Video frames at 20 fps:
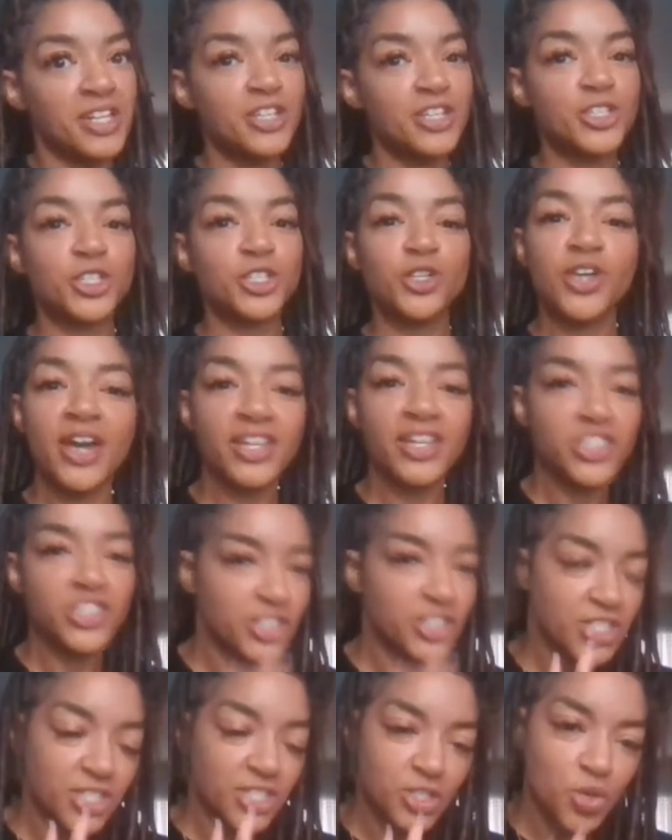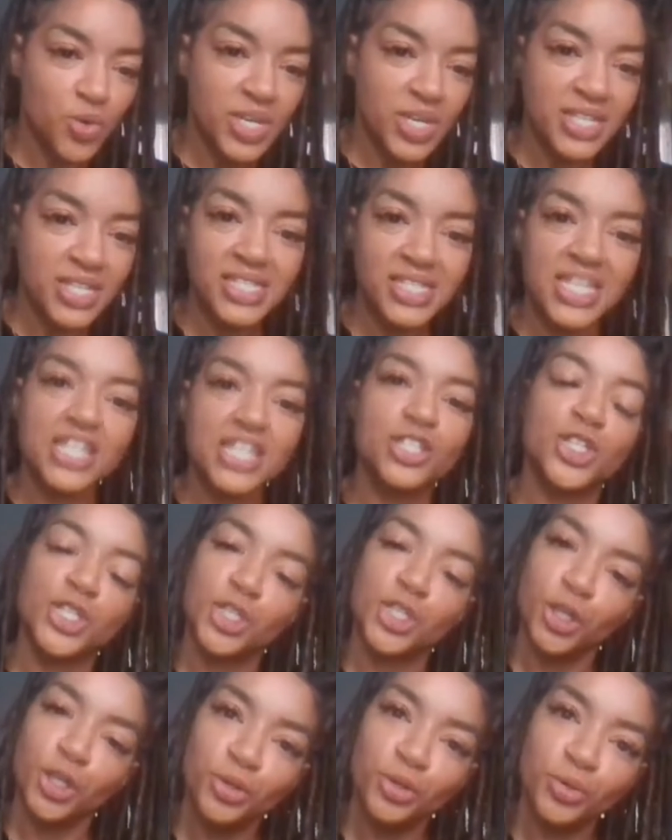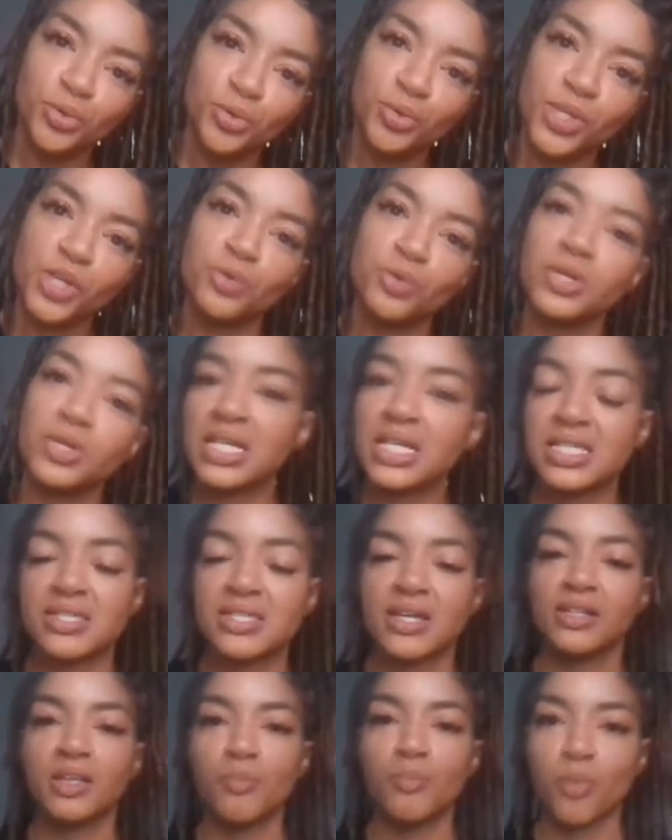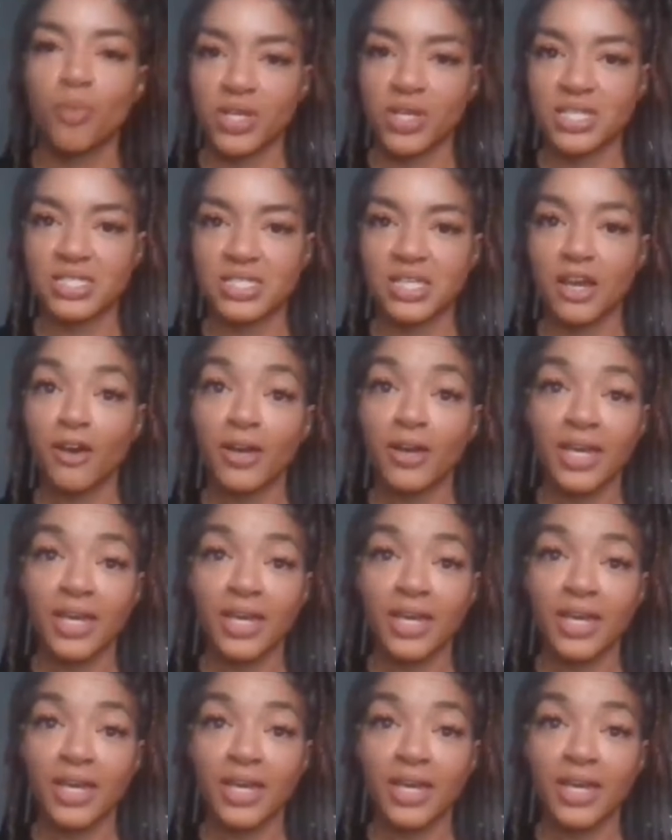So you actually squeezed in 2 unique selling points there.